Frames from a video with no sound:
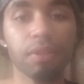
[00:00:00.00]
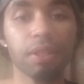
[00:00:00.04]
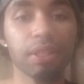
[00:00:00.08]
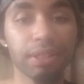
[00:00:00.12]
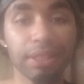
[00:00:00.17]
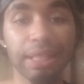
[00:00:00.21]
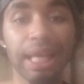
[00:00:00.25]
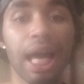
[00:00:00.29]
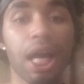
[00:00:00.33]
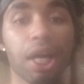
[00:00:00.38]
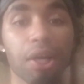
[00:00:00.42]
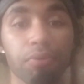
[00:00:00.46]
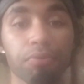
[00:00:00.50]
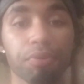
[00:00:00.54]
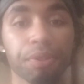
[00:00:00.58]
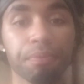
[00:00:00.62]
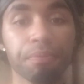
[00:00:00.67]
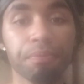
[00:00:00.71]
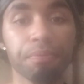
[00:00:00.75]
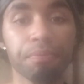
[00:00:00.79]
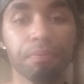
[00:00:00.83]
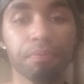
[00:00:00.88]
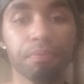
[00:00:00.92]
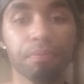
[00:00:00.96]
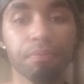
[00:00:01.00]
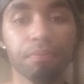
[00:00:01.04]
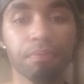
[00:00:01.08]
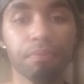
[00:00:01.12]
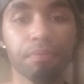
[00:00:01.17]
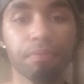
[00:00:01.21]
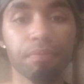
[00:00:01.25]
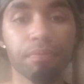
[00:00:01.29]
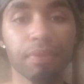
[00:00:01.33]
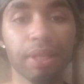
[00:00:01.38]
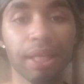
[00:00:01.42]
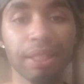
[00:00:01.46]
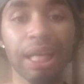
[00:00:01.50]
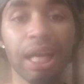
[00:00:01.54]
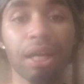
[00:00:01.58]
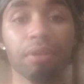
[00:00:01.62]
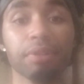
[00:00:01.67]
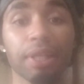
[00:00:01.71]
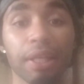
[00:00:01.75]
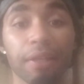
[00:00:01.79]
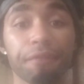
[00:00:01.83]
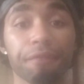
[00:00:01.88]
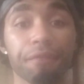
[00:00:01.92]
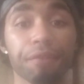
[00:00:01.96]
Exactly. That's
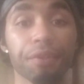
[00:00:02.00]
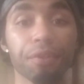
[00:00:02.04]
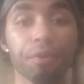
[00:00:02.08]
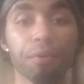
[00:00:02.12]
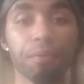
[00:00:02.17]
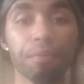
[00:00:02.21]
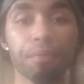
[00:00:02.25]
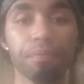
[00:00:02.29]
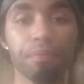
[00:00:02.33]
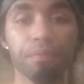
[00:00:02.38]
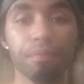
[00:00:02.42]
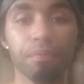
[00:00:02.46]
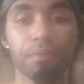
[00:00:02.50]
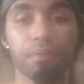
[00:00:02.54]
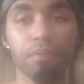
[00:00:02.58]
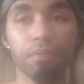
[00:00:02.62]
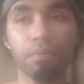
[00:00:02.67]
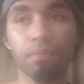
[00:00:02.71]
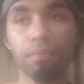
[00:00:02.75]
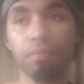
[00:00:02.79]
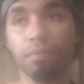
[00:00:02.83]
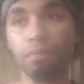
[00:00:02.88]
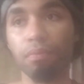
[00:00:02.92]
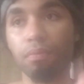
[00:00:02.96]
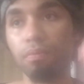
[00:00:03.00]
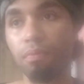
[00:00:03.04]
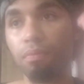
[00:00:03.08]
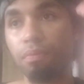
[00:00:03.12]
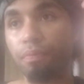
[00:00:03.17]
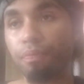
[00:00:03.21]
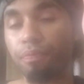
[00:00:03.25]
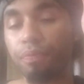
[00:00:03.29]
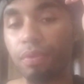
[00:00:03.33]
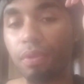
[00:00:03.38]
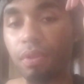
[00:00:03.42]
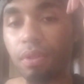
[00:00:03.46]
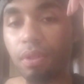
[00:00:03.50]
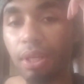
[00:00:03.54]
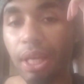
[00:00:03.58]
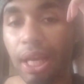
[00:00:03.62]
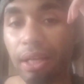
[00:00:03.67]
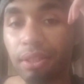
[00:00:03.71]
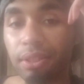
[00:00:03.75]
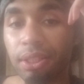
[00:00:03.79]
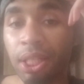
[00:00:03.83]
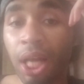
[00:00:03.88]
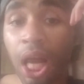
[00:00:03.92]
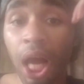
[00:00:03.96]
how they feel.
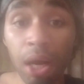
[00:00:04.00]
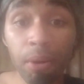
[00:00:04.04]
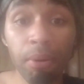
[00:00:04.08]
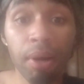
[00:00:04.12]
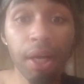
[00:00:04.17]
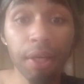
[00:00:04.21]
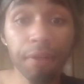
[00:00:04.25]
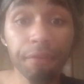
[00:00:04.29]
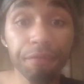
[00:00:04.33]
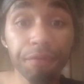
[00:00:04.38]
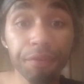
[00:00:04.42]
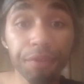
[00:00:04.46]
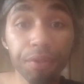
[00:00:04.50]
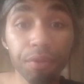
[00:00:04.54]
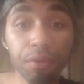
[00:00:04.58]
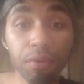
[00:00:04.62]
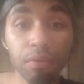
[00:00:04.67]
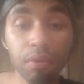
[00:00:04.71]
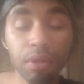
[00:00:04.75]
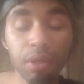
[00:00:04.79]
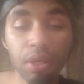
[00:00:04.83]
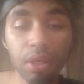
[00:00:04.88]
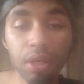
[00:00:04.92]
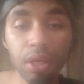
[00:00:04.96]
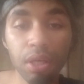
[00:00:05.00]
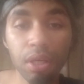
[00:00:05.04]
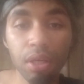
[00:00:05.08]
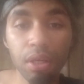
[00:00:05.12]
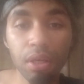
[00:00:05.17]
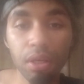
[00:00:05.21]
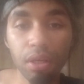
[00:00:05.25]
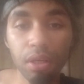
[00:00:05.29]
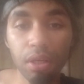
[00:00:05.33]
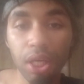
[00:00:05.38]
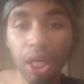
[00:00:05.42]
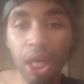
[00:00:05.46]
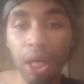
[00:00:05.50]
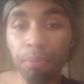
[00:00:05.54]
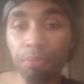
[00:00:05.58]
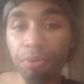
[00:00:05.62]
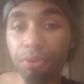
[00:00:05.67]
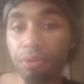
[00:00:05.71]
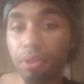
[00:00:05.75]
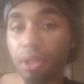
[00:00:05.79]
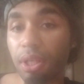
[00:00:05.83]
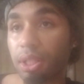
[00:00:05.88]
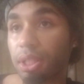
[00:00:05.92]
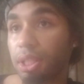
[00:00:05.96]
That's how I feel. I'm
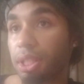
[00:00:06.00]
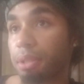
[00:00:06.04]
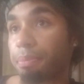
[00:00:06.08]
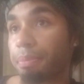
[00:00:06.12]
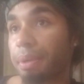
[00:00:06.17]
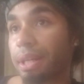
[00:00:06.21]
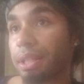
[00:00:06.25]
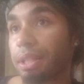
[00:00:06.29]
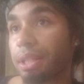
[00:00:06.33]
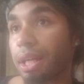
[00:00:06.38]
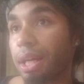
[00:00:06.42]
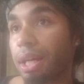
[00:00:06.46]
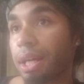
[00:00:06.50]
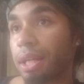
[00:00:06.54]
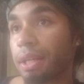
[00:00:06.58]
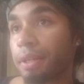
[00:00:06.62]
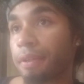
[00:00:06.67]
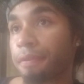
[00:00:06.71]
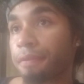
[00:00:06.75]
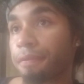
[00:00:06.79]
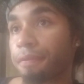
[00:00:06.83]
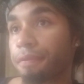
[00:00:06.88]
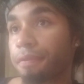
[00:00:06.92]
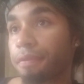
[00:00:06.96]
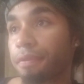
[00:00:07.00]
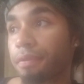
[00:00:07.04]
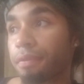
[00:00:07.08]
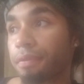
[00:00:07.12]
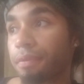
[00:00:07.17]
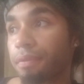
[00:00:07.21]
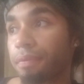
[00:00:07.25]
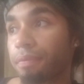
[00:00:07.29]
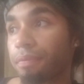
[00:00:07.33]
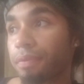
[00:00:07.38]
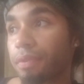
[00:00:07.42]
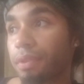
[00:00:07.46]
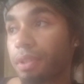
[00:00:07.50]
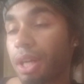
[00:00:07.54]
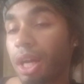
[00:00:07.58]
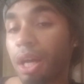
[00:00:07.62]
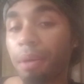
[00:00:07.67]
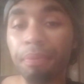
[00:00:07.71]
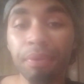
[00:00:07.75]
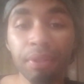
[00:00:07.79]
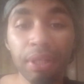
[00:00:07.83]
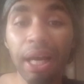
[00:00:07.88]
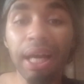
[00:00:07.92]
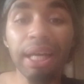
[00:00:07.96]
just trying to live my life.
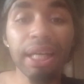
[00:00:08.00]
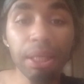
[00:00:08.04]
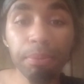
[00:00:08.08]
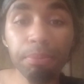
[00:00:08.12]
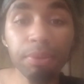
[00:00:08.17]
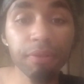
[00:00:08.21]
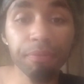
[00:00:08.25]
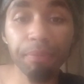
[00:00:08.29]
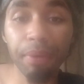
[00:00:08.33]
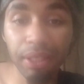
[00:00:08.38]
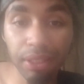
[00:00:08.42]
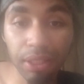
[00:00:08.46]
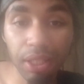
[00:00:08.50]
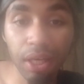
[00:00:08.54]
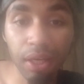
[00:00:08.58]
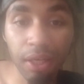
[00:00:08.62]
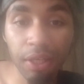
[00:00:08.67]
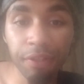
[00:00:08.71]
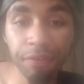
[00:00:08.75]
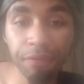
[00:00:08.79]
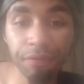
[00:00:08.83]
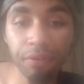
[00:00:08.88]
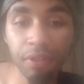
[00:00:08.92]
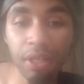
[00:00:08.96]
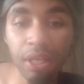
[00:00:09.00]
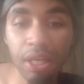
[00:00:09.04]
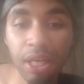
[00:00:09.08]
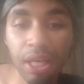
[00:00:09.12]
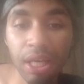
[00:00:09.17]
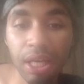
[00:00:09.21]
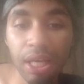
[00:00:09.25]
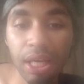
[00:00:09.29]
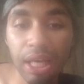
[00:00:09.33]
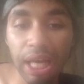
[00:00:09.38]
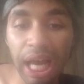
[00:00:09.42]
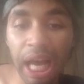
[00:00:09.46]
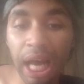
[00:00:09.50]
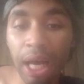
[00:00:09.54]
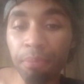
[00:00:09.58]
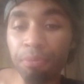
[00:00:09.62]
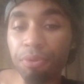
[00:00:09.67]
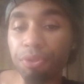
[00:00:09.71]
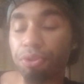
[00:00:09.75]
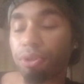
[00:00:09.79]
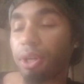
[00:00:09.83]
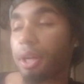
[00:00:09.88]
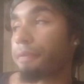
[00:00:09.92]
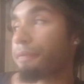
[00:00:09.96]
I mean, I am living my life.
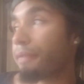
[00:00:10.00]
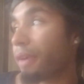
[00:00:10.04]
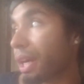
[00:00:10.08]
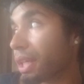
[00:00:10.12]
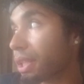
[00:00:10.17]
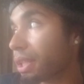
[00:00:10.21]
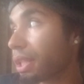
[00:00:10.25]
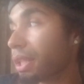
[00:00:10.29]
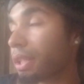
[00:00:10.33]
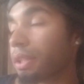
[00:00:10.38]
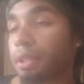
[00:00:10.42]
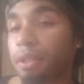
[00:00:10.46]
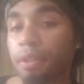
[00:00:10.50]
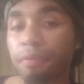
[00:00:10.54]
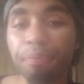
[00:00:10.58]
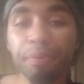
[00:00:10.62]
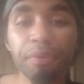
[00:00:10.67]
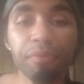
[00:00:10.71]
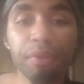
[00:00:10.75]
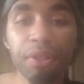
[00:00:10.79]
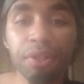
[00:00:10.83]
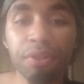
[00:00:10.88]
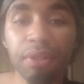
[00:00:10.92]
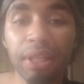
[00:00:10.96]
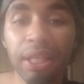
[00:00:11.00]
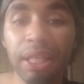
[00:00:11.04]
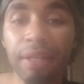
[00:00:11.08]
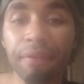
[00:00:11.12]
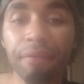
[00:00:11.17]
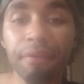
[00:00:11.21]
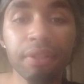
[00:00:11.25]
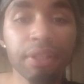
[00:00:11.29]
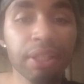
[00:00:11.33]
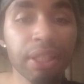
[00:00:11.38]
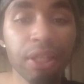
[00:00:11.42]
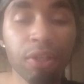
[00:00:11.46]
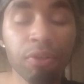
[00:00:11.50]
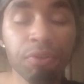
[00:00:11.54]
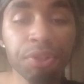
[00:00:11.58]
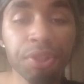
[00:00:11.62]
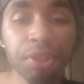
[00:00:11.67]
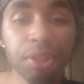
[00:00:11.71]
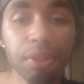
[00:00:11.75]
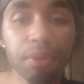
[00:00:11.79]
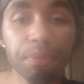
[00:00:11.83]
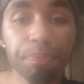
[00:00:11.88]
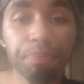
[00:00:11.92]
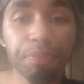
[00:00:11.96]
I'm just trying to find love, being racial like everyone
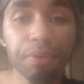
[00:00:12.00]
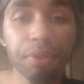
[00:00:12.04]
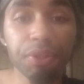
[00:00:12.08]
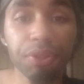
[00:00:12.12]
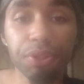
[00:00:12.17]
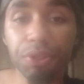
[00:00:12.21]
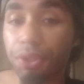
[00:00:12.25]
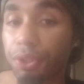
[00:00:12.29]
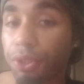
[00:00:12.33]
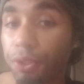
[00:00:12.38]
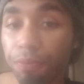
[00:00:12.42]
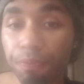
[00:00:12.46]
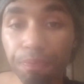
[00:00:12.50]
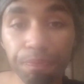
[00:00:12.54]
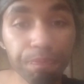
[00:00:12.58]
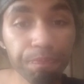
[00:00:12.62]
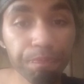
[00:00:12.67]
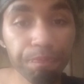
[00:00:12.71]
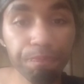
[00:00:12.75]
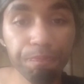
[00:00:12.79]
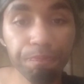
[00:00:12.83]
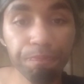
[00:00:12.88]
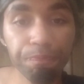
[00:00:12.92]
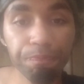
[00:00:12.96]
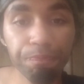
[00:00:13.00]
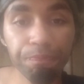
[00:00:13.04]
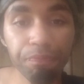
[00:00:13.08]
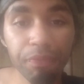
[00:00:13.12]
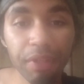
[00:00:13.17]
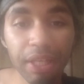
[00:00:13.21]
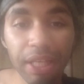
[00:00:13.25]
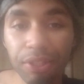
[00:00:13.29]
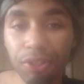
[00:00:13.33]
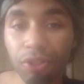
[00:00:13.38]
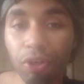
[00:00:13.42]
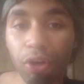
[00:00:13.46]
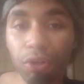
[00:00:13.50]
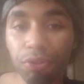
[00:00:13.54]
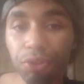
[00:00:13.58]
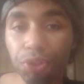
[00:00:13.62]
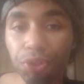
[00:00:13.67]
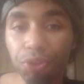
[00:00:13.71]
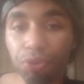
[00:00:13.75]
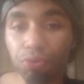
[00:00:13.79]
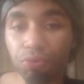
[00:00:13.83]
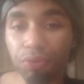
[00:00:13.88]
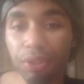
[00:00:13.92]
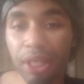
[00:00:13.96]
else. But nope. It's hard
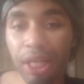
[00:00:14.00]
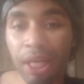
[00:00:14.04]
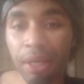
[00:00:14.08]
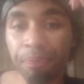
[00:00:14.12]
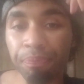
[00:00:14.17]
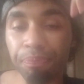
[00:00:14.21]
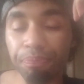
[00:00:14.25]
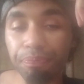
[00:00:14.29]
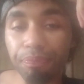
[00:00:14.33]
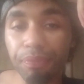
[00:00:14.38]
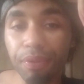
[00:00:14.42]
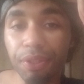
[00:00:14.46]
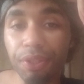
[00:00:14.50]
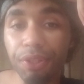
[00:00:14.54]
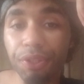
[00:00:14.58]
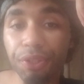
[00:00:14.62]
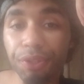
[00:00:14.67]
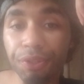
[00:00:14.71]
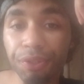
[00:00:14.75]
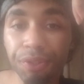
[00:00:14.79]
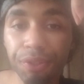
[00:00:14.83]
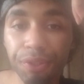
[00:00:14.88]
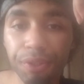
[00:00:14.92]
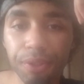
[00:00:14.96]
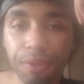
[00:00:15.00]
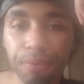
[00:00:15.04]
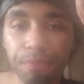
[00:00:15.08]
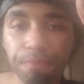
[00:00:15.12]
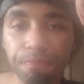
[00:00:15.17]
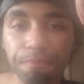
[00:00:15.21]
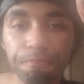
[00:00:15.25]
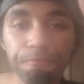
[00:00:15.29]
to do that because...